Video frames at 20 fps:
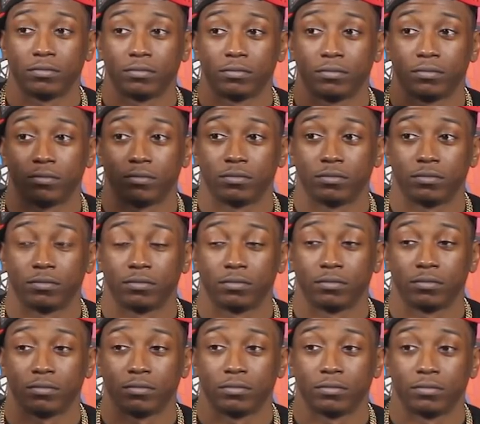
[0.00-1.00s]

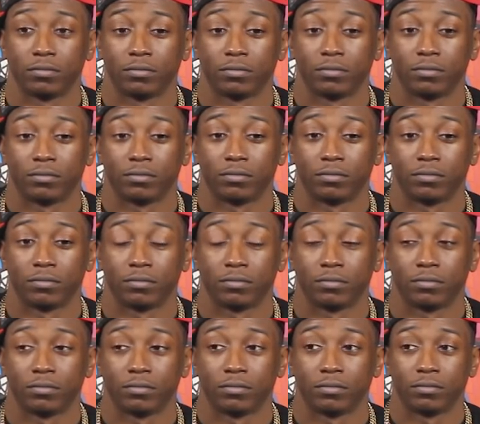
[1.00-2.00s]

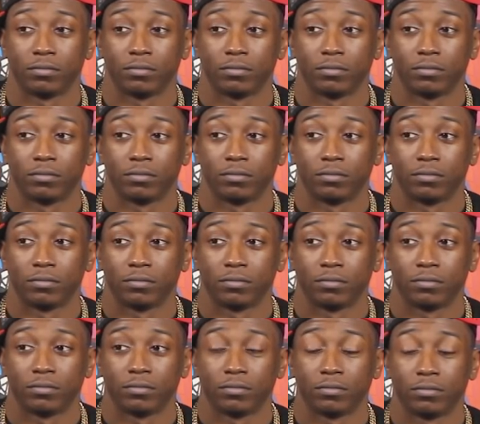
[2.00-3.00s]

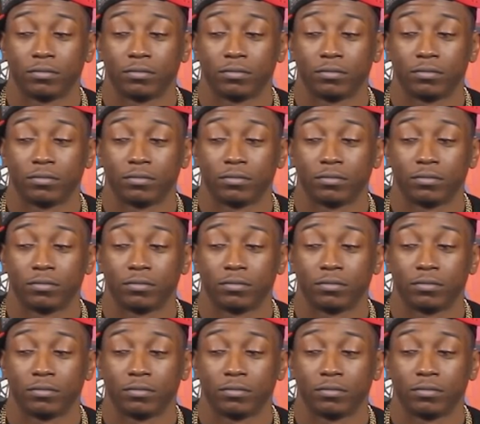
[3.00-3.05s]
This person isn't speaking.